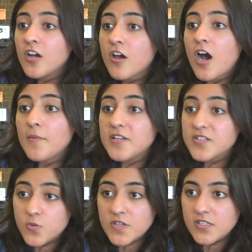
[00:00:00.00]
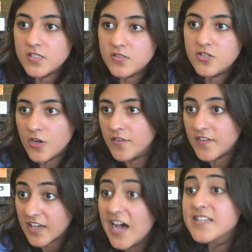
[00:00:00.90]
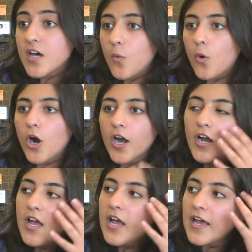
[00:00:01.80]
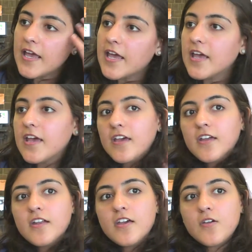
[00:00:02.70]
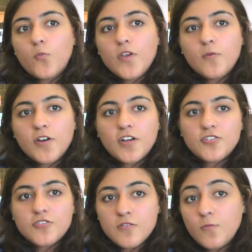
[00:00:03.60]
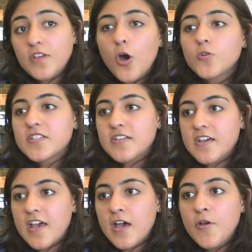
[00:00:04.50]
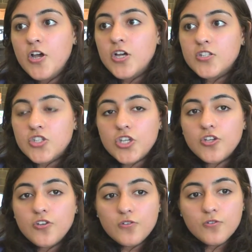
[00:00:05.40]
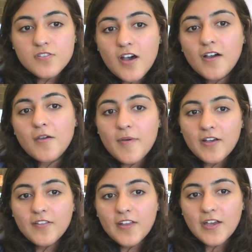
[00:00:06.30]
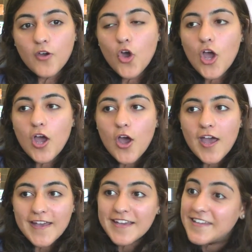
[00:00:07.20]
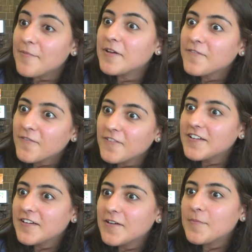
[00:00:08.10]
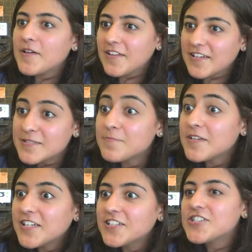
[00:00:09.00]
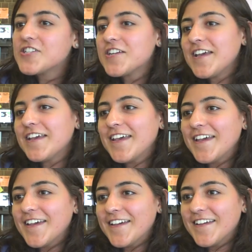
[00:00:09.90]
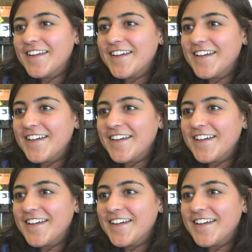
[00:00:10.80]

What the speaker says: comments, tweets during the Gaza war, and we hosted him to talk about like academic freedom and like speech, and